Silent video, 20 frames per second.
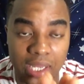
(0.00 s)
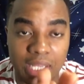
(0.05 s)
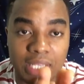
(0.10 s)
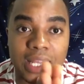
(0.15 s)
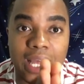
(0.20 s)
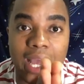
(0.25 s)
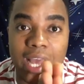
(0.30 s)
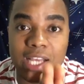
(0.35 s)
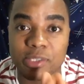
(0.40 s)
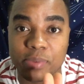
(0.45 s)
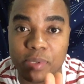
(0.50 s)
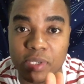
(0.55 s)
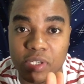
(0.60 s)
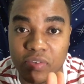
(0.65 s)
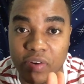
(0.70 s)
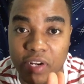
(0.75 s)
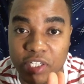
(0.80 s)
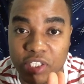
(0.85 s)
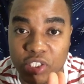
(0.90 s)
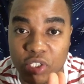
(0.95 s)
the aspect
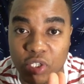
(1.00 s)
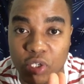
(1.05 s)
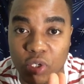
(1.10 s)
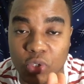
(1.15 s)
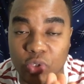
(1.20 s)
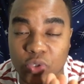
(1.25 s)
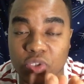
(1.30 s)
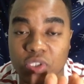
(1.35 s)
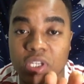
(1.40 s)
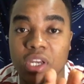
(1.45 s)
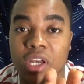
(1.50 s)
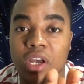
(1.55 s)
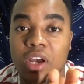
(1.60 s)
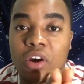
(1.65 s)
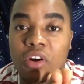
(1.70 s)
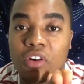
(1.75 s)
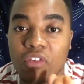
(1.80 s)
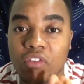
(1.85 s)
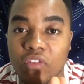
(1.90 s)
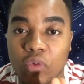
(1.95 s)
ratios
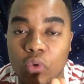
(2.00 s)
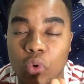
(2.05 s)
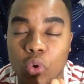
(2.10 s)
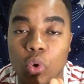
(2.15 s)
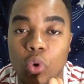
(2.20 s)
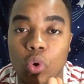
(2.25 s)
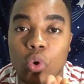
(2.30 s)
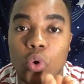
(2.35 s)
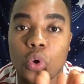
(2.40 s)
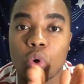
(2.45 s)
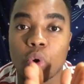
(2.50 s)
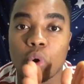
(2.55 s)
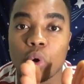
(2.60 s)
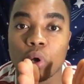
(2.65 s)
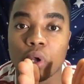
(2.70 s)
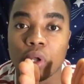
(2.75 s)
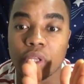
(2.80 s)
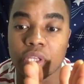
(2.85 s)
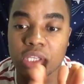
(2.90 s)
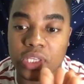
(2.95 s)
for
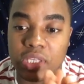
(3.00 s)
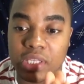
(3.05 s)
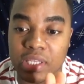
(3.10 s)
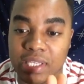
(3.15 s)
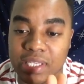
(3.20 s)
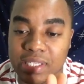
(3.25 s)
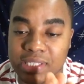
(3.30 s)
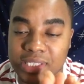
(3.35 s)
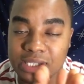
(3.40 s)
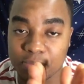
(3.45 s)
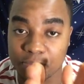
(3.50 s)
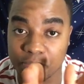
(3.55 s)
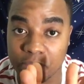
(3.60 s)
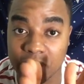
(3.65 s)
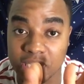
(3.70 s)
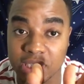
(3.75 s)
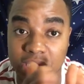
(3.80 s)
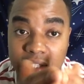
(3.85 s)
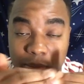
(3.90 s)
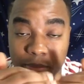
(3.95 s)
this
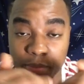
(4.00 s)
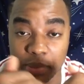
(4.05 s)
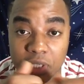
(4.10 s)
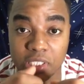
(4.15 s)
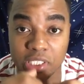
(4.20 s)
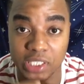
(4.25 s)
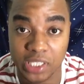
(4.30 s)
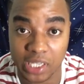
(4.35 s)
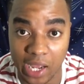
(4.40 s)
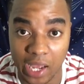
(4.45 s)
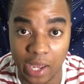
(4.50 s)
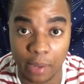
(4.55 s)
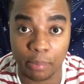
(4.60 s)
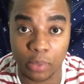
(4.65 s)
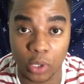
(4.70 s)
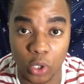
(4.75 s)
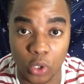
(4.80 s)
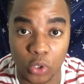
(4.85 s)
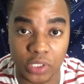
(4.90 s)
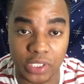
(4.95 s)
picture, the picture that I
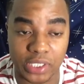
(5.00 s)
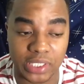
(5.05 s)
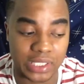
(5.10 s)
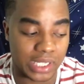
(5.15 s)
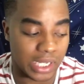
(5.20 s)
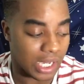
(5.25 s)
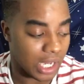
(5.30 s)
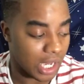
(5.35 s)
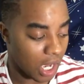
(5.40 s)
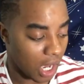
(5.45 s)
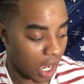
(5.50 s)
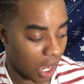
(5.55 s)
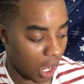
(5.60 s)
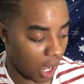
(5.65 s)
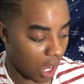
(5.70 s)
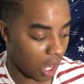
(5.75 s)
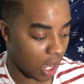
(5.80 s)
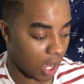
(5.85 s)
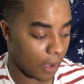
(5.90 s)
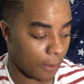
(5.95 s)
uploaded,
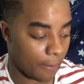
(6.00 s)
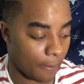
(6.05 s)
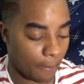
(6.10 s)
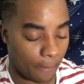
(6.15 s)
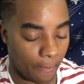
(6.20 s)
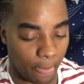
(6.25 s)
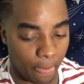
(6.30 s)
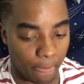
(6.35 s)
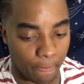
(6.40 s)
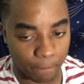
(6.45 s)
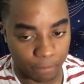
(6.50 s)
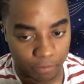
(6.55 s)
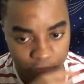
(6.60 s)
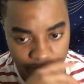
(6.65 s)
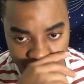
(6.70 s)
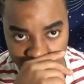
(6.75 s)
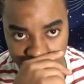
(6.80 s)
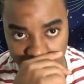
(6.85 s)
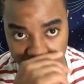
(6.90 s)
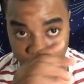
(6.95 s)
are
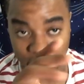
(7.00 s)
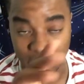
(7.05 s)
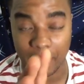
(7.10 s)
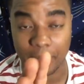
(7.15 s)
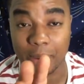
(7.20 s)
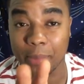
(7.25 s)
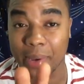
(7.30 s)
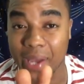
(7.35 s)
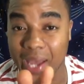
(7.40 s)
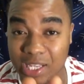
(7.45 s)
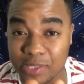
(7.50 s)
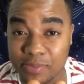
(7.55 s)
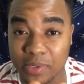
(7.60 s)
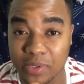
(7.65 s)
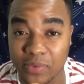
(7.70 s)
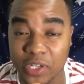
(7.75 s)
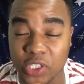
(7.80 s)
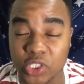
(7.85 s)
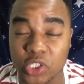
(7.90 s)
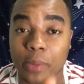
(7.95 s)
by aspect
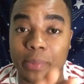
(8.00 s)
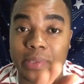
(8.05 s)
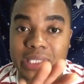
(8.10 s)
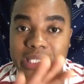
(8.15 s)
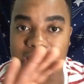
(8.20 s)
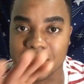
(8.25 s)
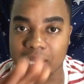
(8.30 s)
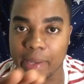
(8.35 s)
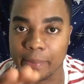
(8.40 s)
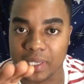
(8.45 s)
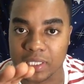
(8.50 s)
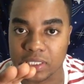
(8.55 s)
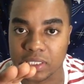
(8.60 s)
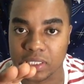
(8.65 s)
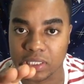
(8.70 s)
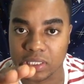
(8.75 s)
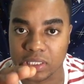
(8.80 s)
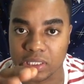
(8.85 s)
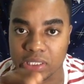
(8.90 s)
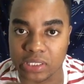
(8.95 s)
ratio I mean the
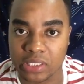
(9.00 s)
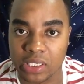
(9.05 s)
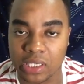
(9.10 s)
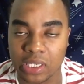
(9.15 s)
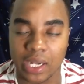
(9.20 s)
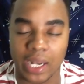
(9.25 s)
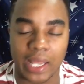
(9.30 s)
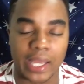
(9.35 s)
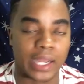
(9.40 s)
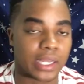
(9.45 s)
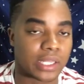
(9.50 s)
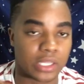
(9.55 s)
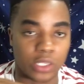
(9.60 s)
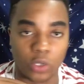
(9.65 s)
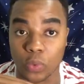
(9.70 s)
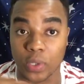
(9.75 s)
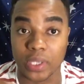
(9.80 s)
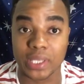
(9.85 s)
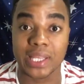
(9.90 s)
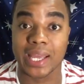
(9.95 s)
dimensions, like the
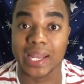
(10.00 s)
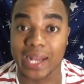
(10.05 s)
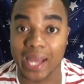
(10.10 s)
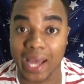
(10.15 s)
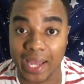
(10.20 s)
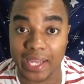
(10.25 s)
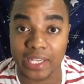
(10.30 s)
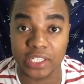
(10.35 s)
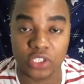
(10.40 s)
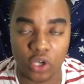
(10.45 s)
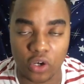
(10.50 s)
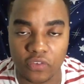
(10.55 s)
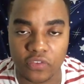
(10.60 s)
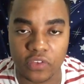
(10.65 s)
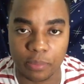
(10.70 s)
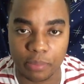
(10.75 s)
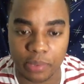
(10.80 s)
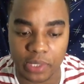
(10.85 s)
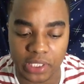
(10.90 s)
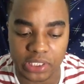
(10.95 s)
width and height of the
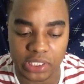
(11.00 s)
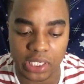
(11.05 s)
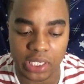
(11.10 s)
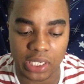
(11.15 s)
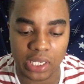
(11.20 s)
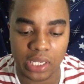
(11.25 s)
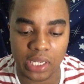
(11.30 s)
picture.